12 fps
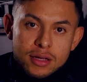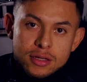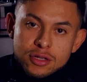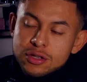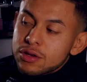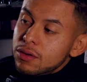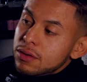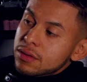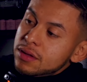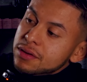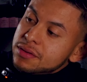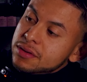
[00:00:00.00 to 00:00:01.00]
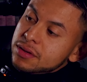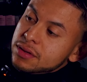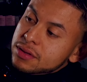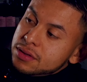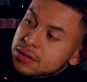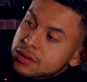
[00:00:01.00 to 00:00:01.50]
So this
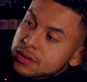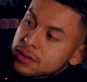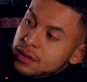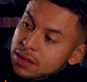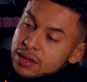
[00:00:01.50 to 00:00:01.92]
is